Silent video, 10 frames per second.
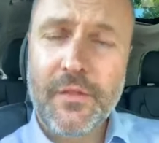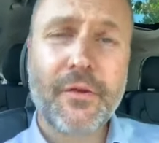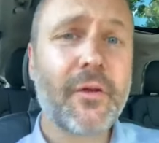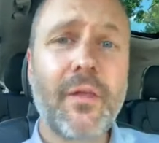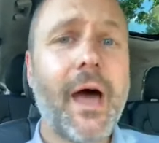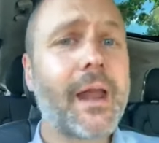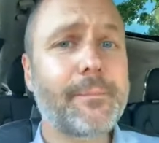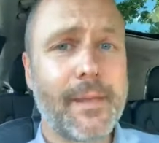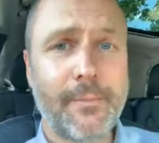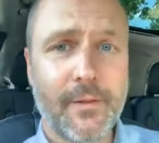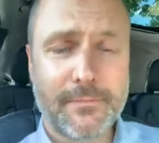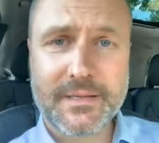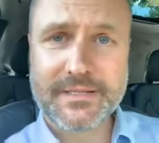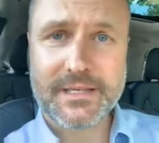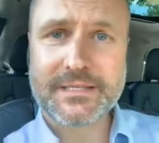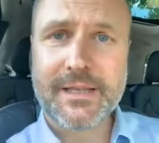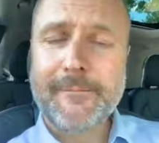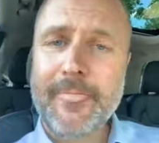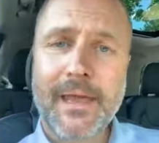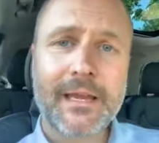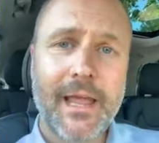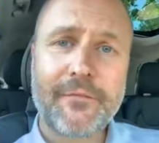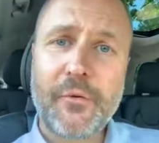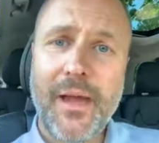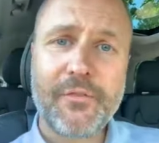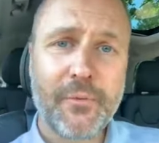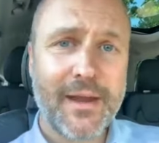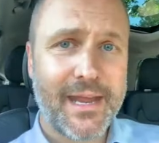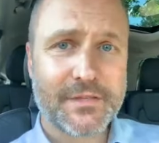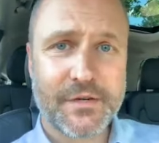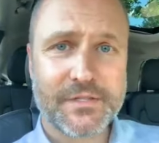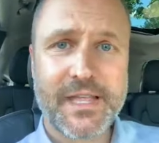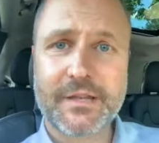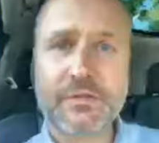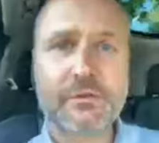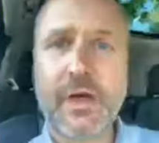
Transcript: There are a lot of people in business and in life who have the right answers that do